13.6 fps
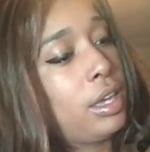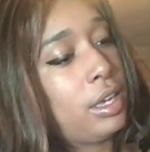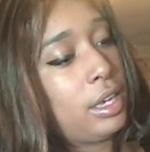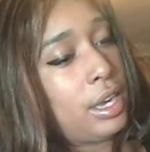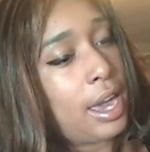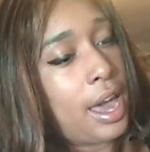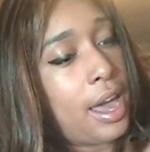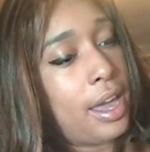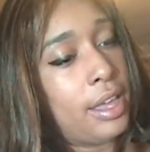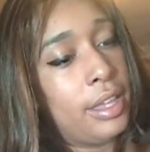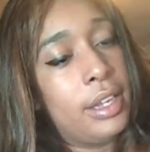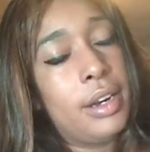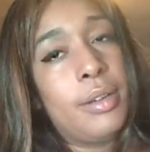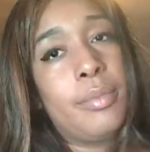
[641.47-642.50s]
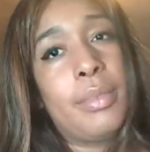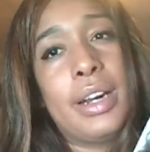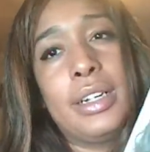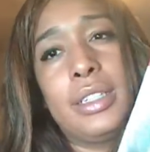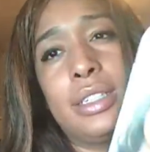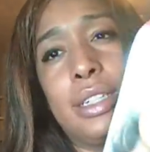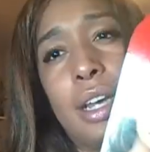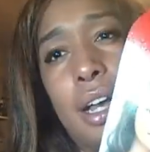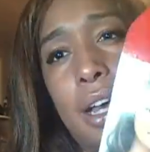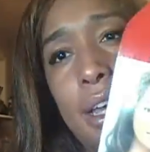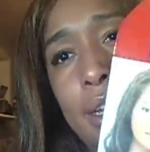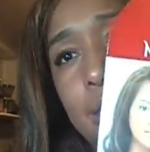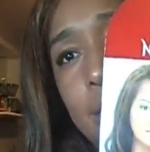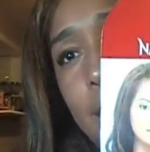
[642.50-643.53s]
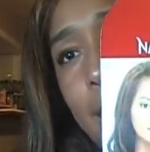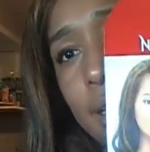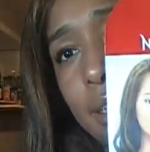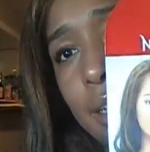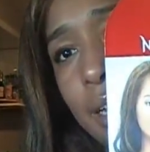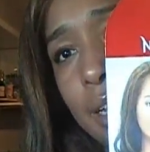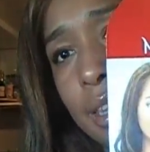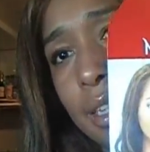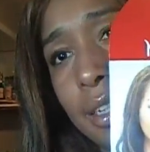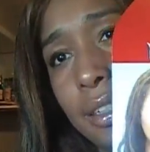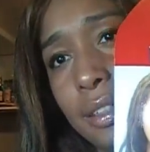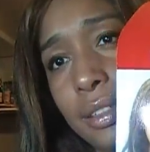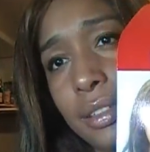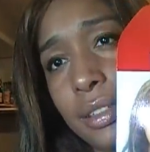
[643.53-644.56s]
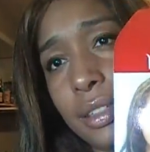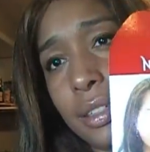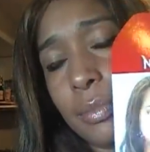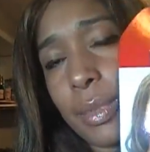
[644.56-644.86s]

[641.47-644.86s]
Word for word: Yeah, mine is not exactly like this.